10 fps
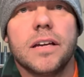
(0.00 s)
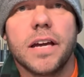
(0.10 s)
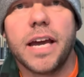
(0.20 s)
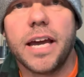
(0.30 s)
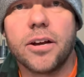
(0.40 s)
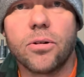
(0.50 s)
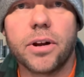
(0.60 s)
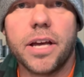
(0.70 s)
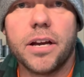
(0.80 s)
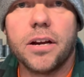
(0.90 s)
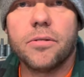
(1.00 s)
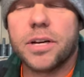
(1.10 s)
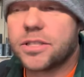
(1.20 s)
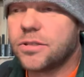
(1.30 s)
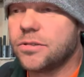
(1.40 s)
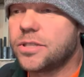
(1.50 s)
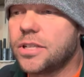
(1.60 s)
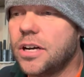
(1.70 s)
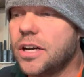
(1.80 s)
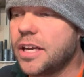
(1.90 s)
Hey, Gordy here, West Coast
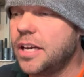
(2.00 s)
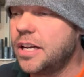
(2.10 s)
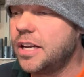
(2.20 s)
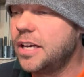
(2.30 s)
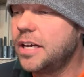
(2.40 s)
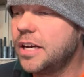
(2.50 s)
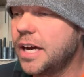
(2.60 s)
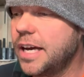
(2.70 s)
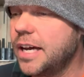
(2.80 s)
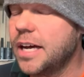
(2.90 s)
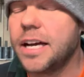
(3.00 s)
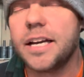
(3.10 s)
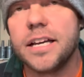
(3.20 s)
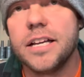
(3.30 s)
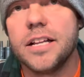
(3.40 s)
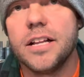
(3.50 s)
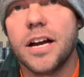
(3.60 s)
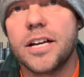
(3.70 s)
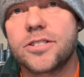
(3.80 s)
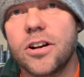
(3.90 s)
Saw again. I, uh,
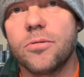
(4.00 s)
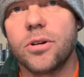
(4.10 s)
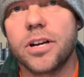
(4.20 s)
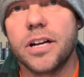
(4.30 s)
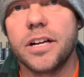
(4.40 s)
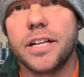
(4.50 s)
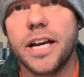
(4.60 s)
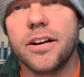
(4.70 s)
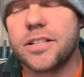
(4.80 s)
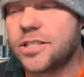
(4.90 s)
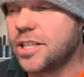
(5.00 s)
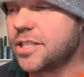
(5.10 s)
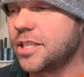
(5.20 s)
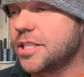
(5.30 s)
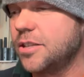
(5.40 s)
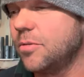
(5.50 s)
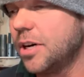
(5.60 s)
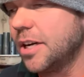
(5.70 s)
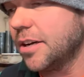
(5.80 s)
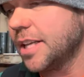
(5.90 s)
I started working on Garrett's
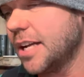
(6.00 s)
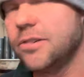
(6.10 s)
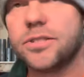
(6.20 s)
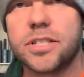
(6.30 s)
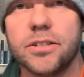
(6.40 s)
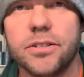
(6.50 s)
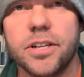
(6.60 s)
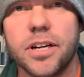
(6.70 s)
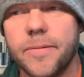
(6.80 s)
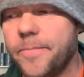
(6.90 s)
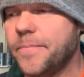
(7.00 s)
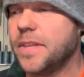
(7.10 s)
661 on that new cylinder.